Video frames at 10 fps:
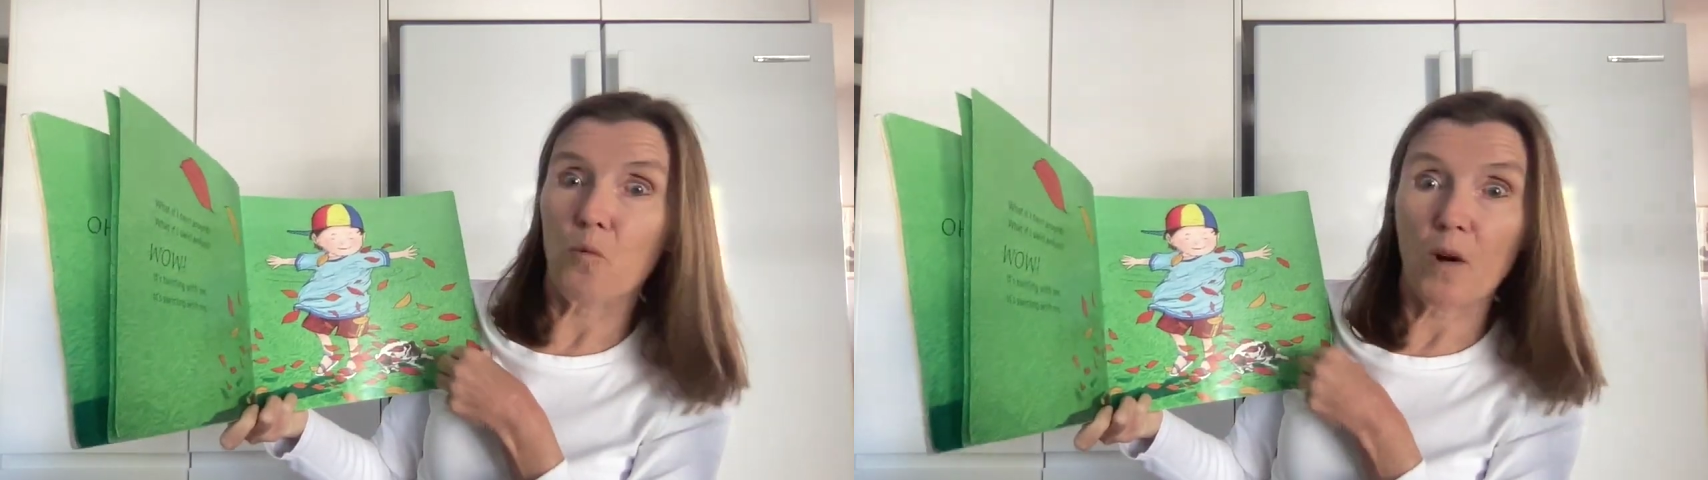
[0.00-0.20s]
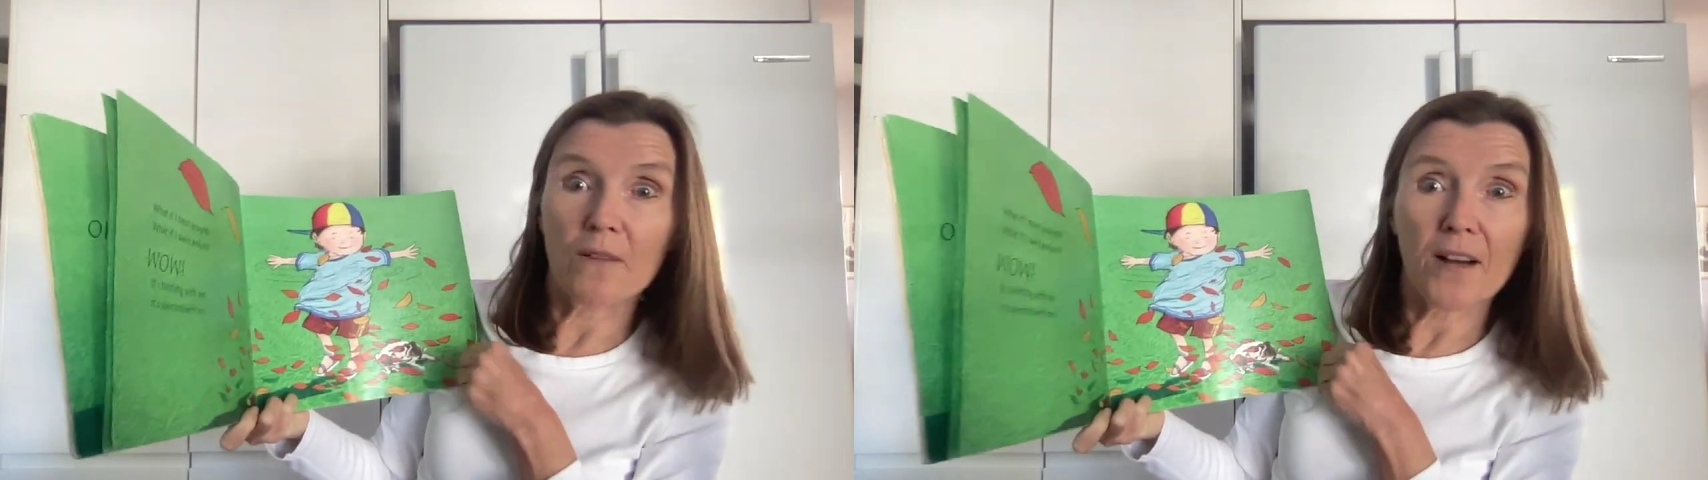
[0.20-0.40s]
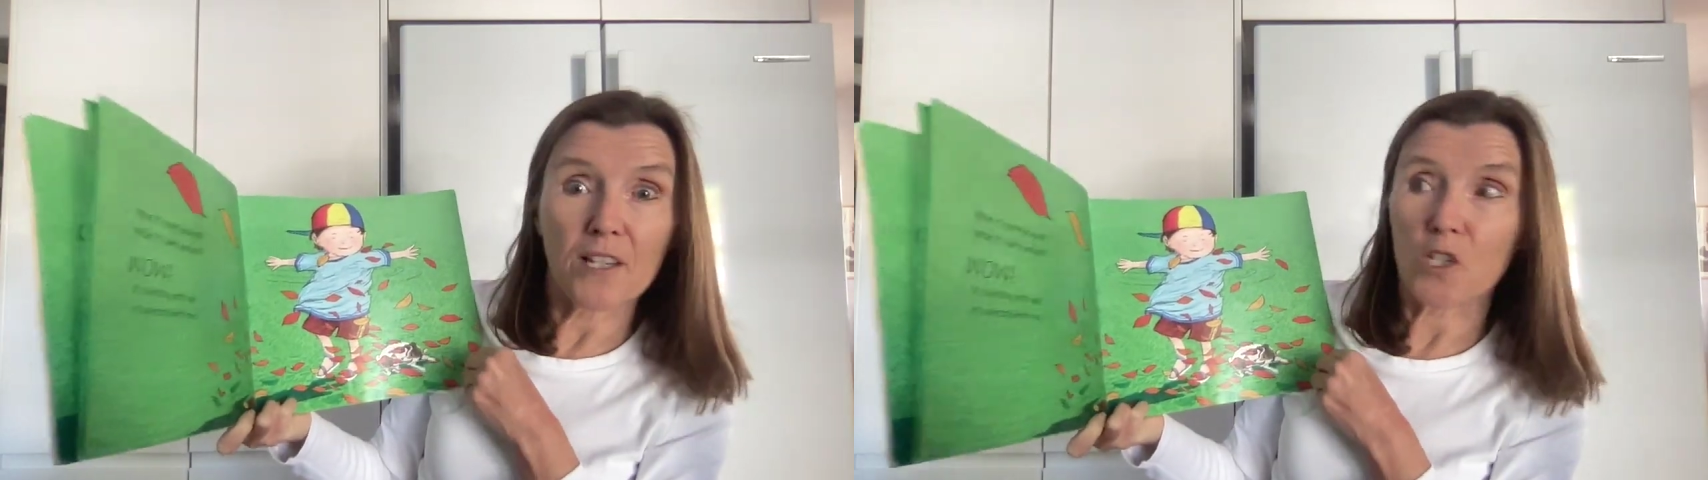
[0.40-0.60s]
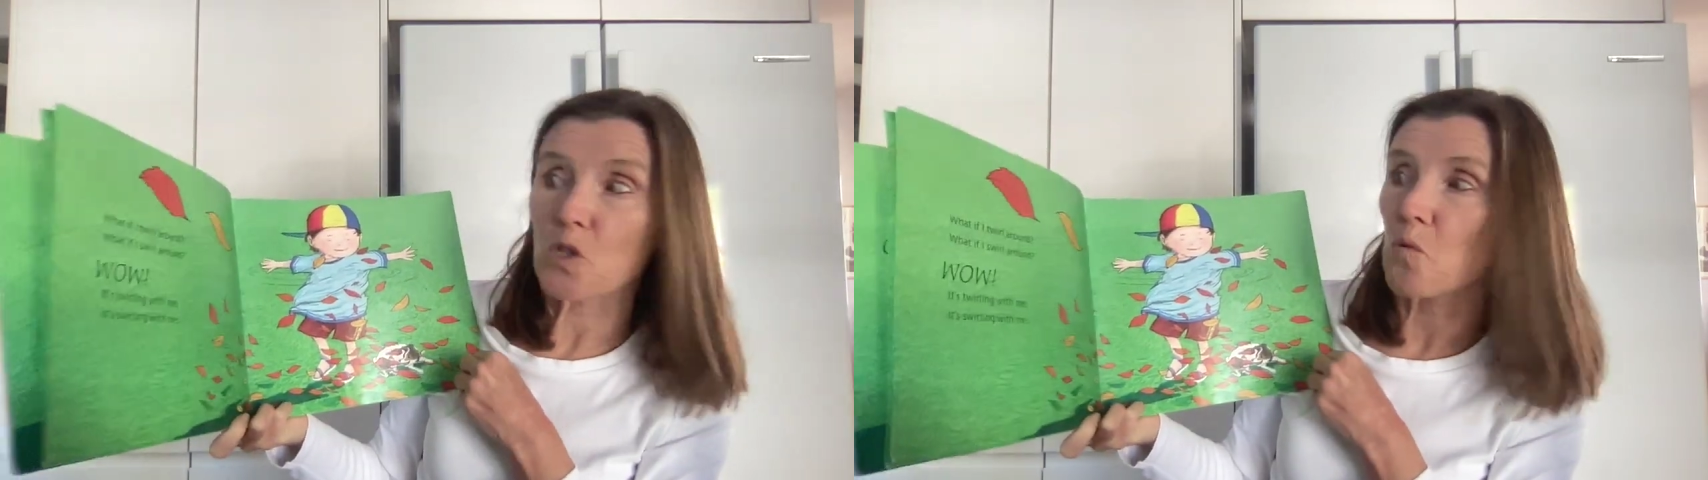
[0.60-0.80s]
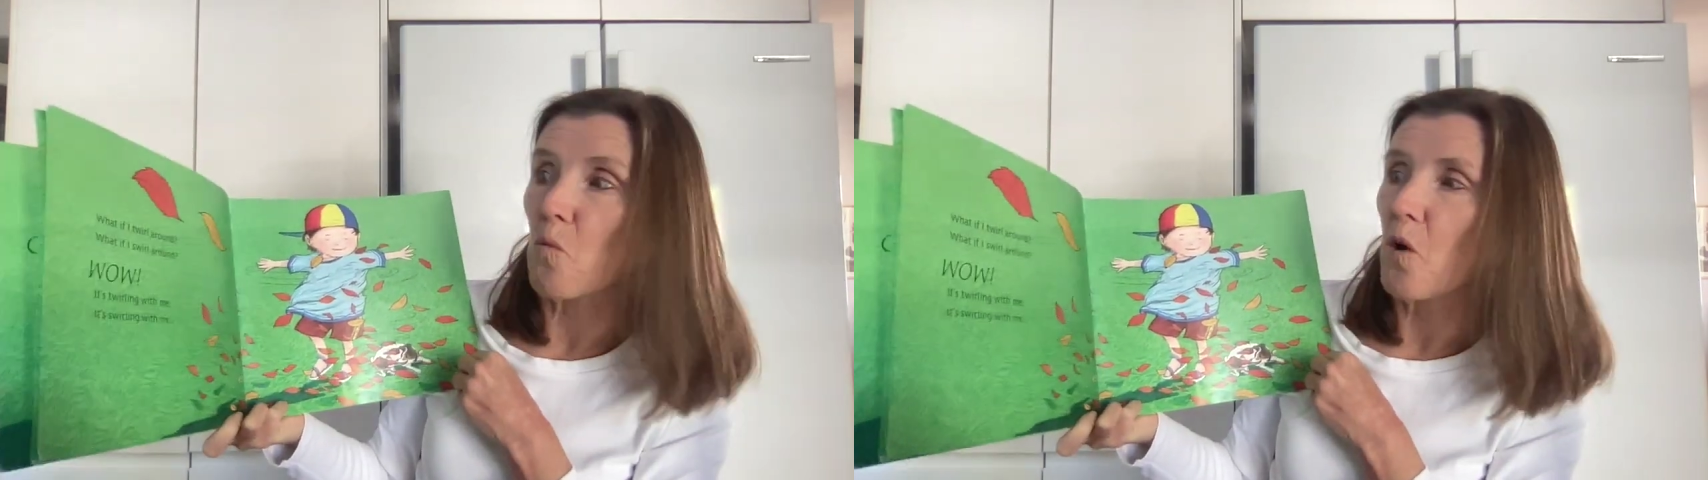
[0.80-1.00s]
What if I
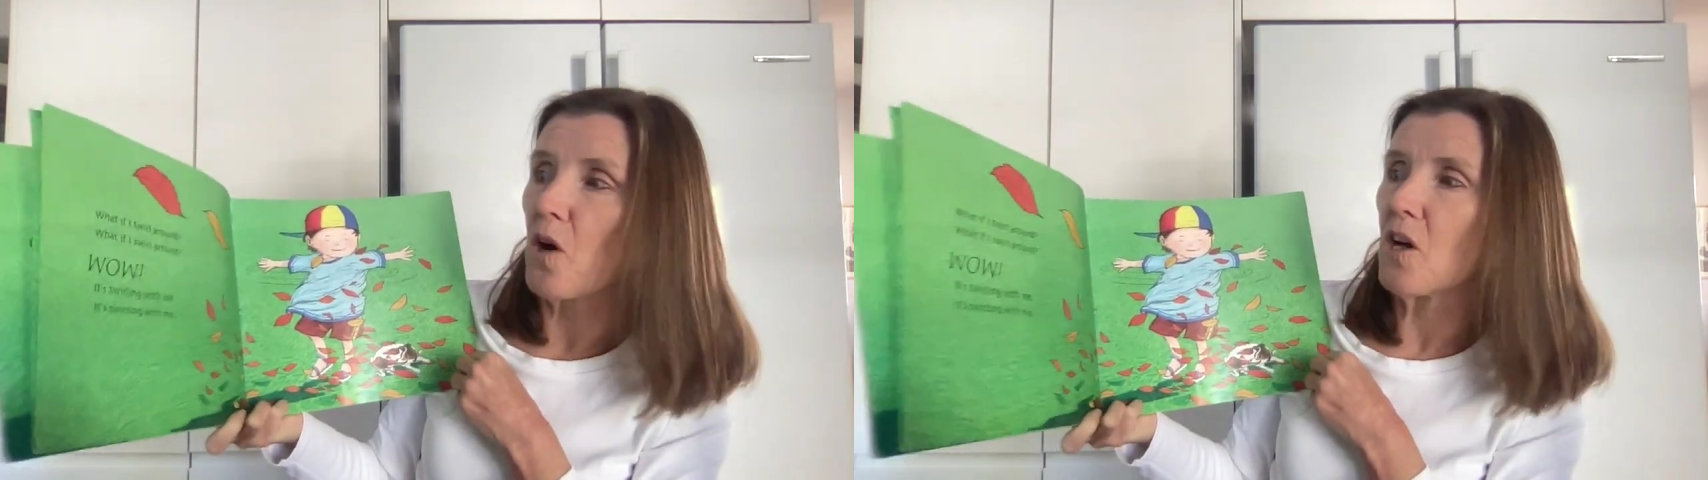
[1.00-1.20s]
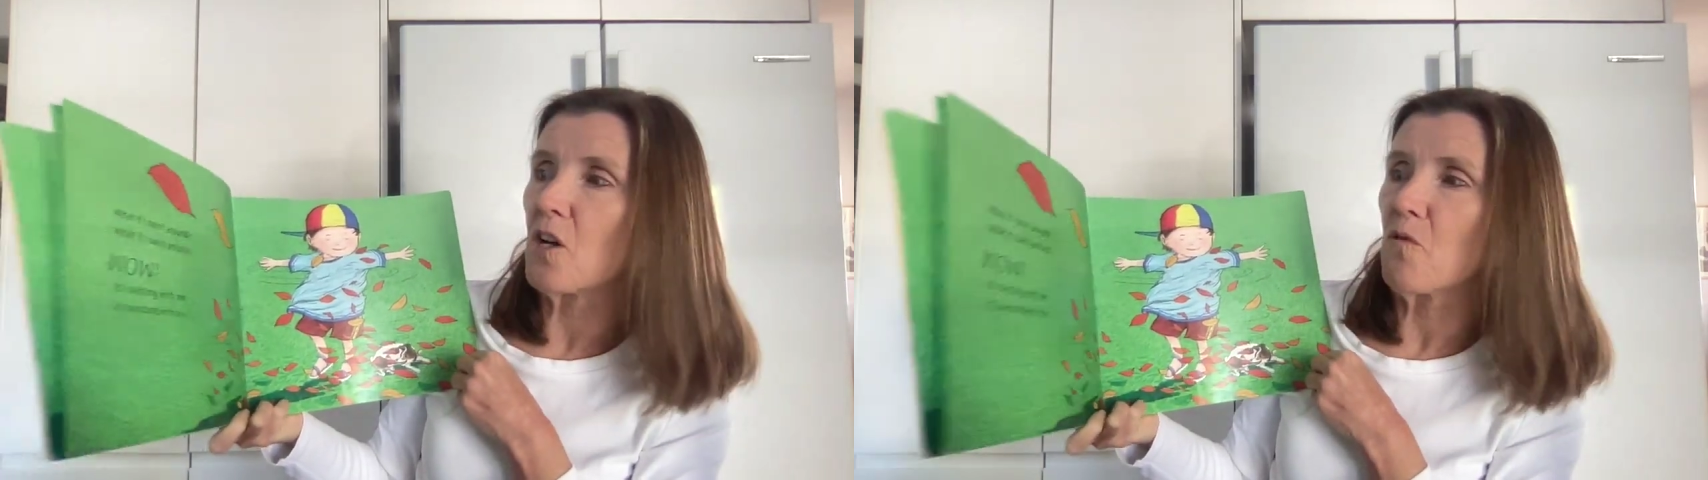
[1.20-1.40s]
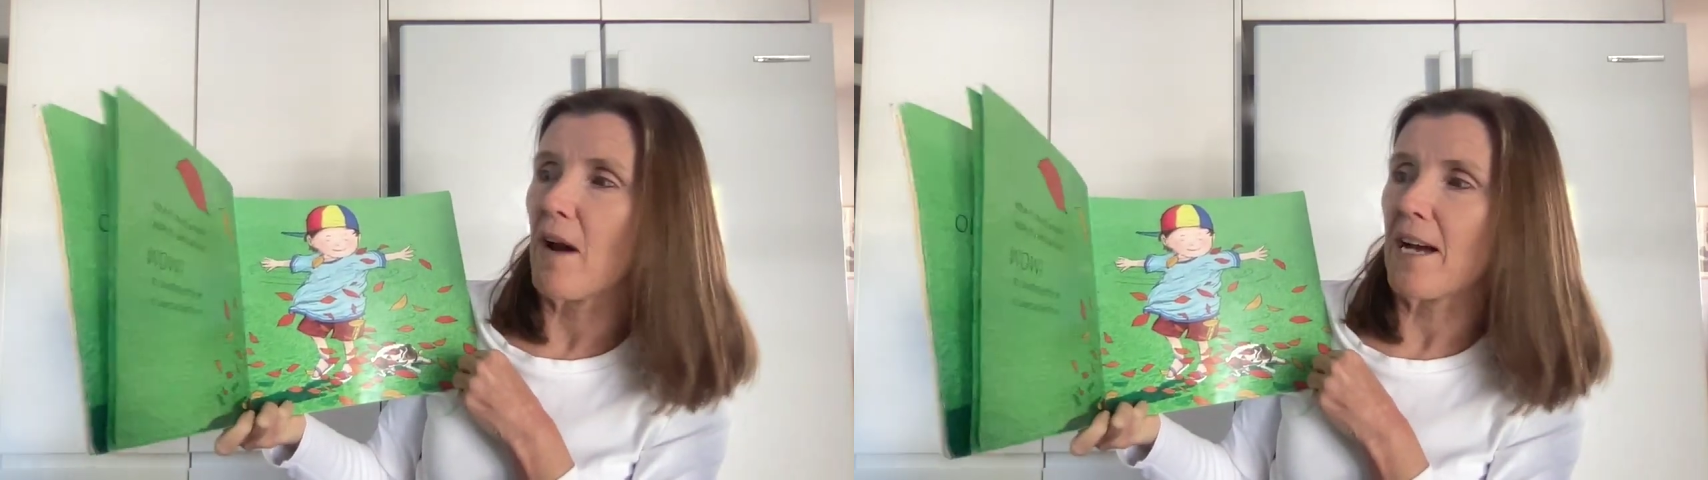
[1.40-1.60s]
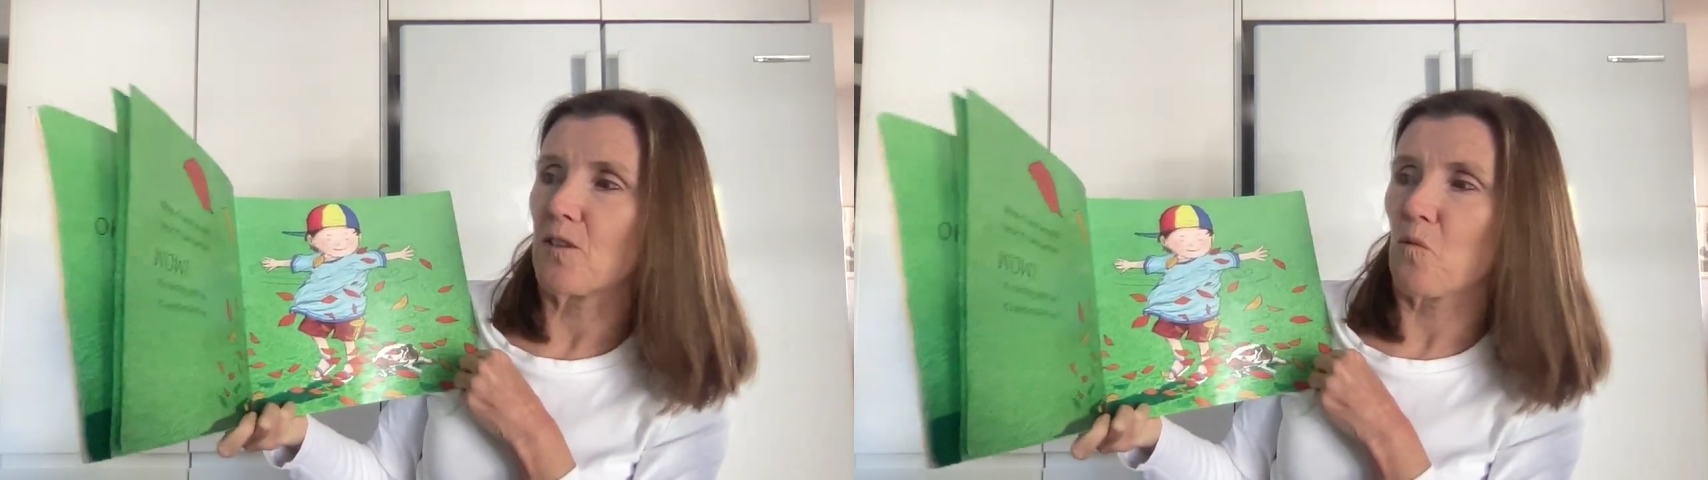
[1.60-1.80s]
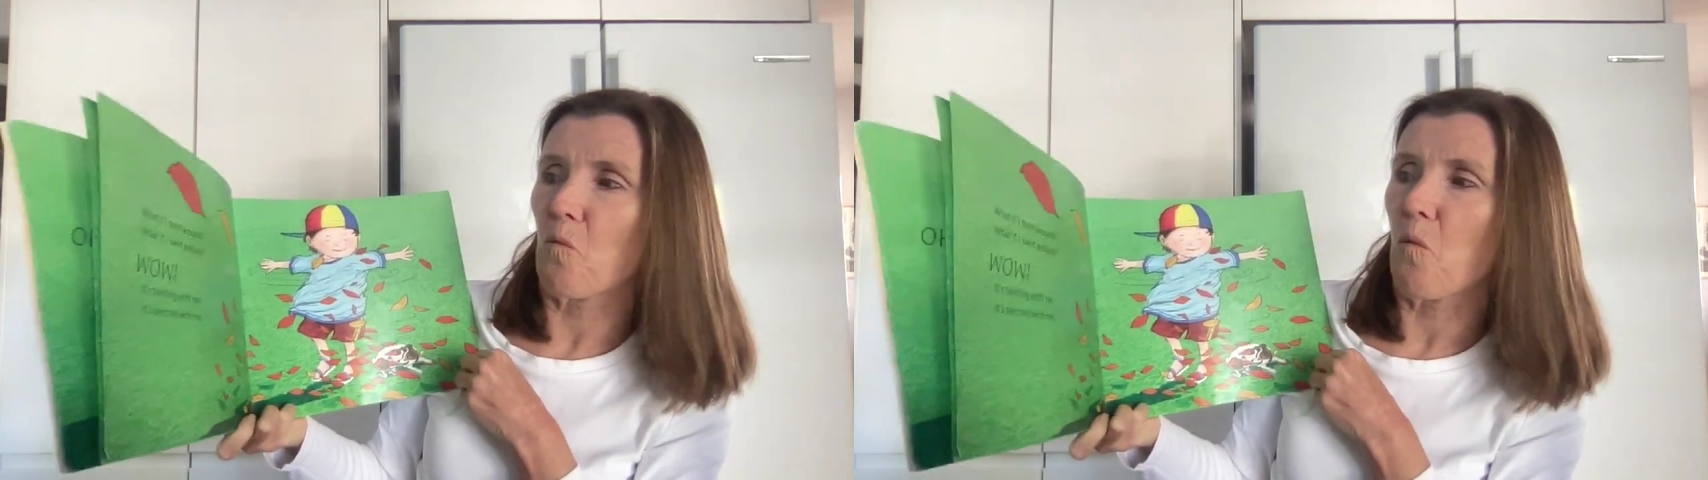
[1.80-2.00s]
swirl around?